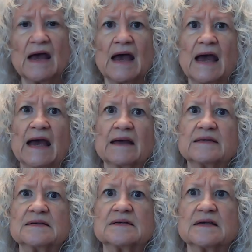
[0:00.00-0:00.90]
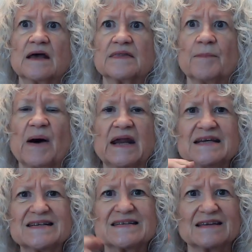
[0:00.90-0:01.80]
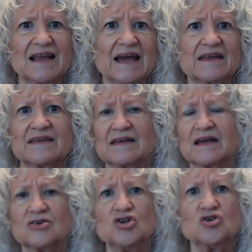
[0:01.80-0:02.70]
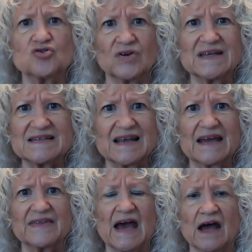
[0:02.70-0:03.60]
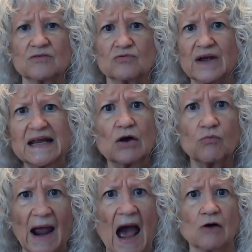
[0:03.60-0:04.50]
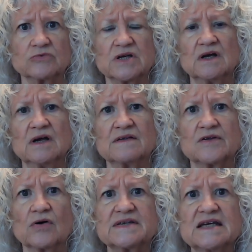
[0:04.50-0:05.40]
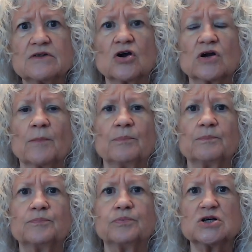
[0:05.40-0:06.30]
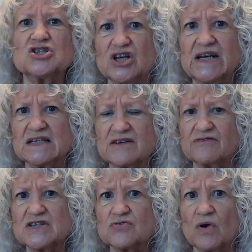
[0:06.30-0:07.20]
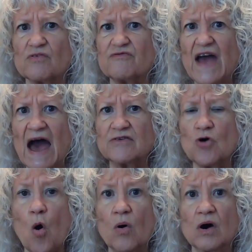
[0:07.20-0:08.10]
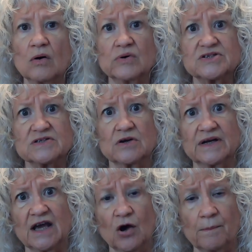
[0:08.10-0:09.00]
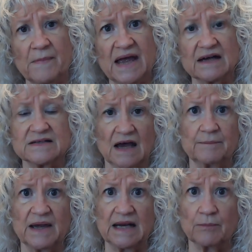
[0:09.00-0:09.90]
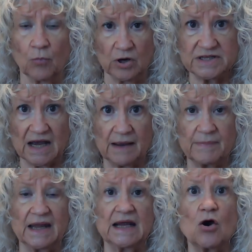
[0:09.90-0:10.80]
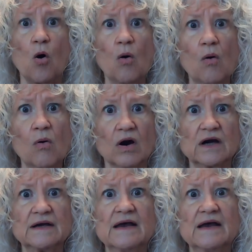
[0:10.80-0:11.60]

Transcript: and the body doesn't like nutrients like that running around. So it's either going to push it into visceral fat, which is going to help make a diabetic more diabetic, or